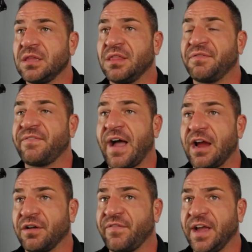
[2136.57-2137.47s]
the
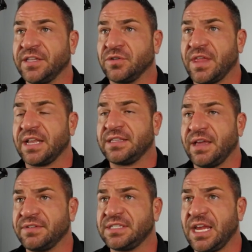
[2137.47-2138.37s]
firefights are that
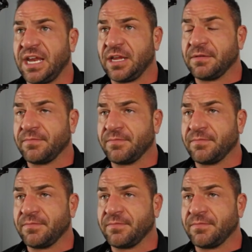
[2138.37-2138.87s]
devastating.